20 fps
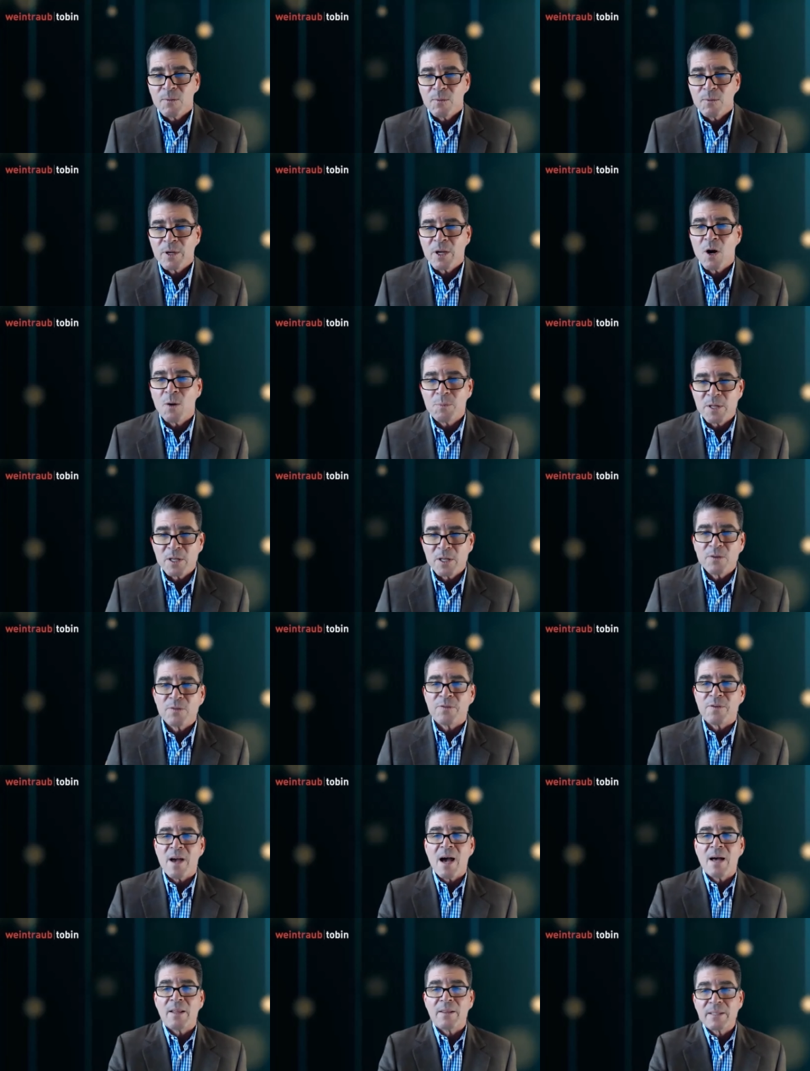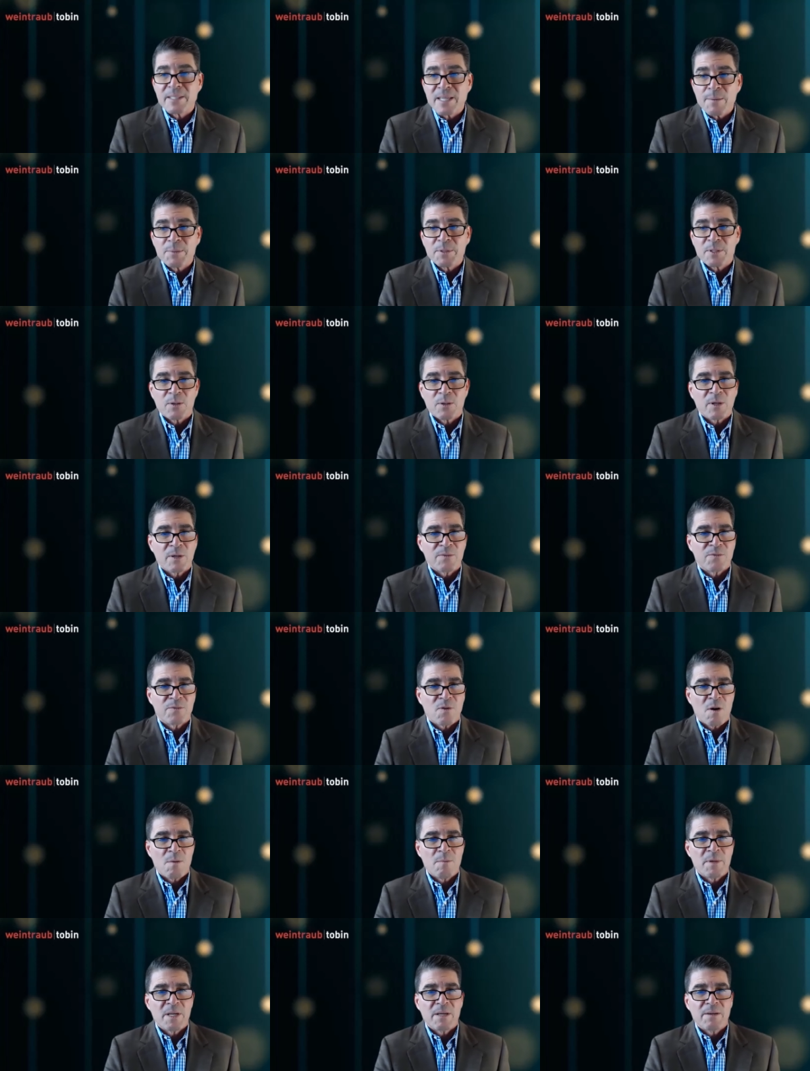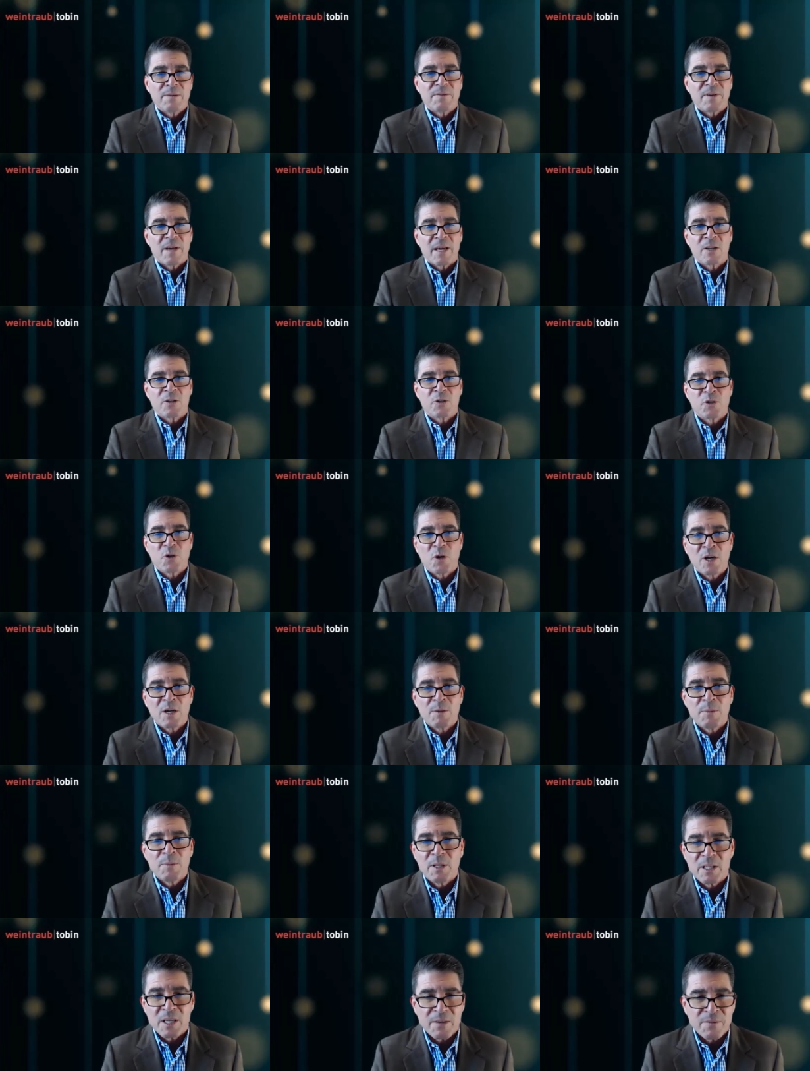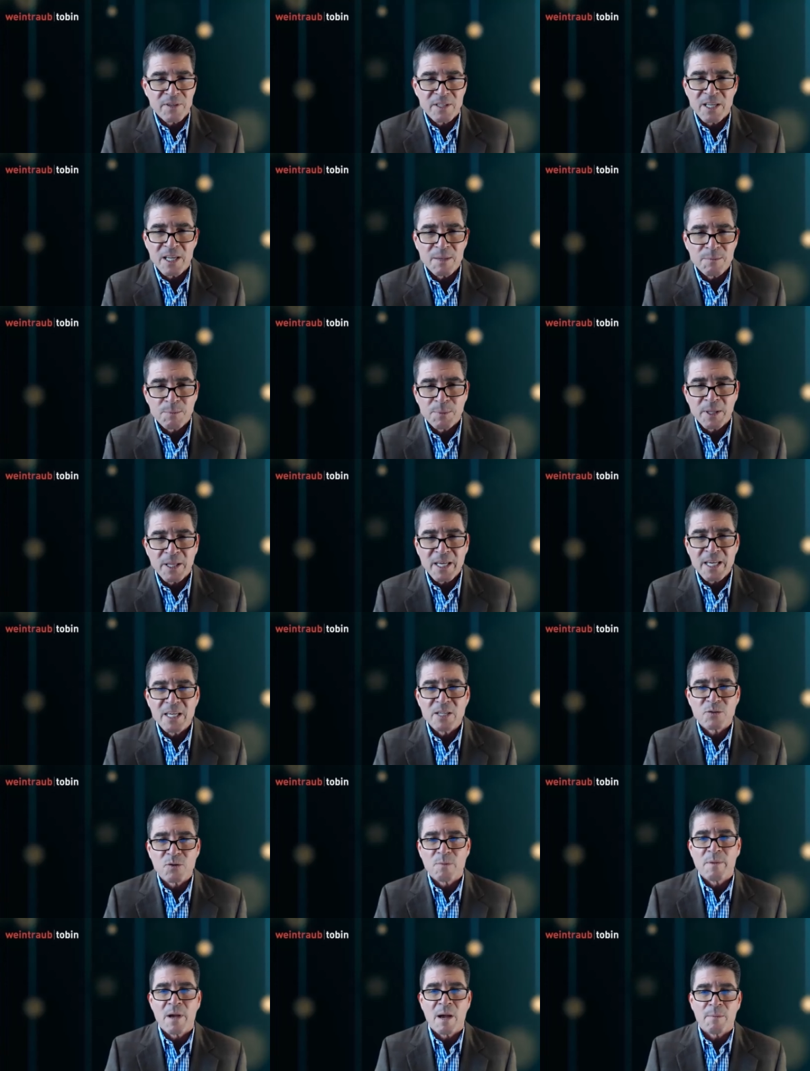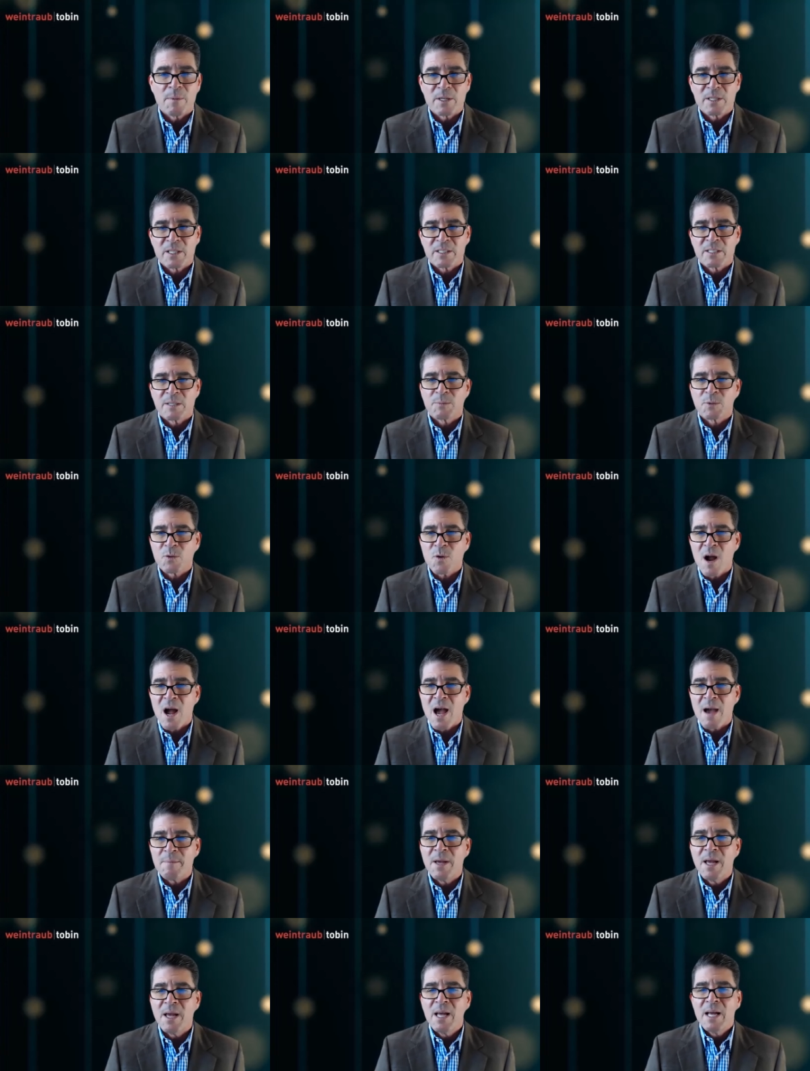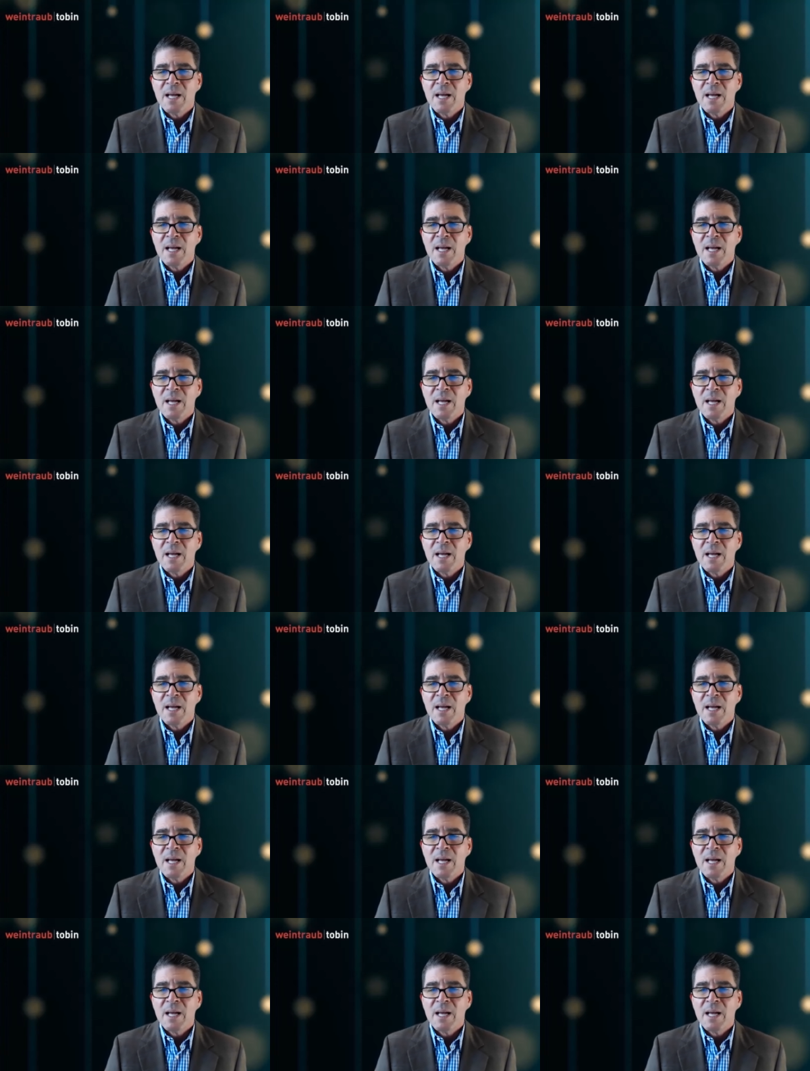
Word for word: We hope that you found this episode informative and enjoyable. And if you did, please remember to subscribe,